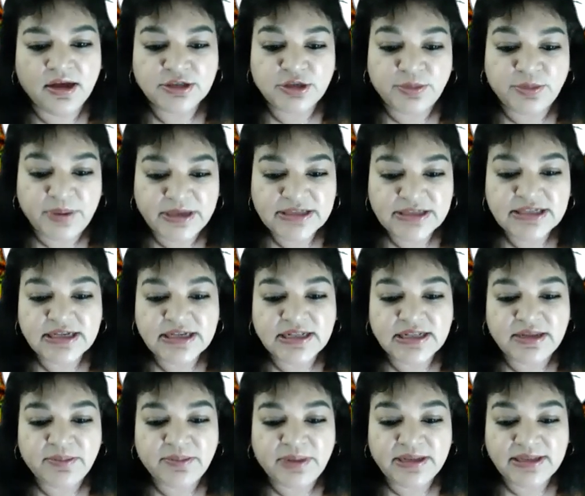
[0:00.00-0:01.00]
So
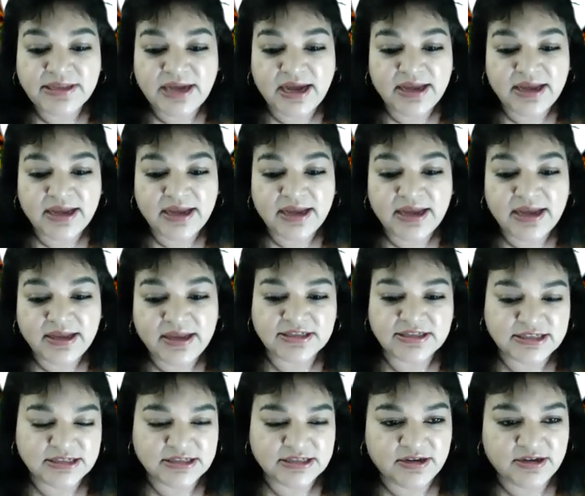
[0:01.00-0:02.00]
basically, my diet
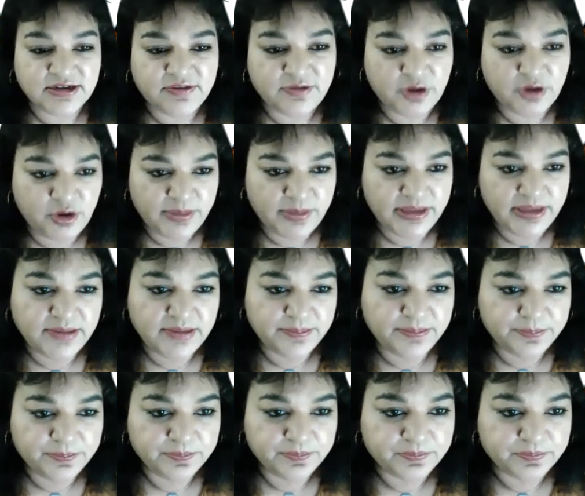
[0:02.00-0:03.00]
consists of no meat